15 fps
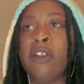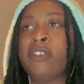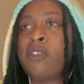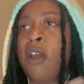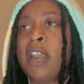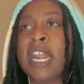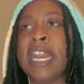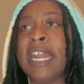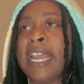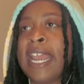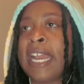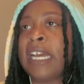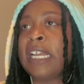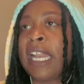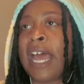starting to
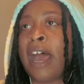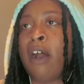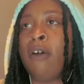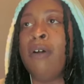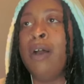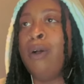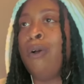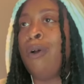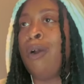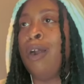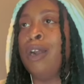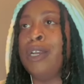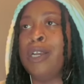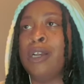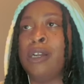get clout,
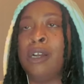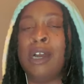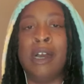or you're